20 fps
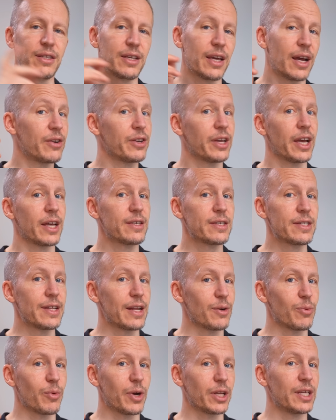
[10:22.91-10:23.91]
Gary
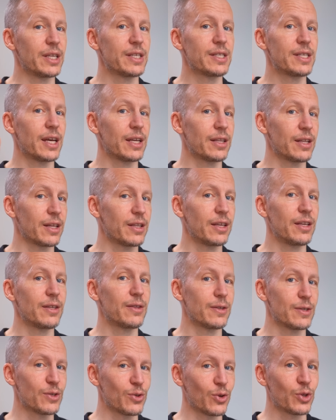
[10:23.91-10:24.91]
Gensler when he said that ETH
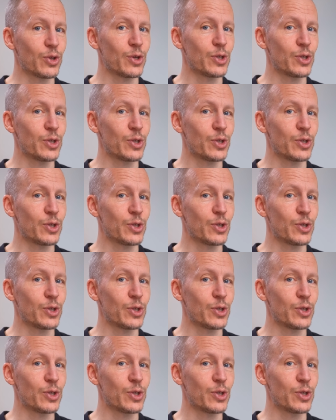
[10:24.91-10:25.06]
is not a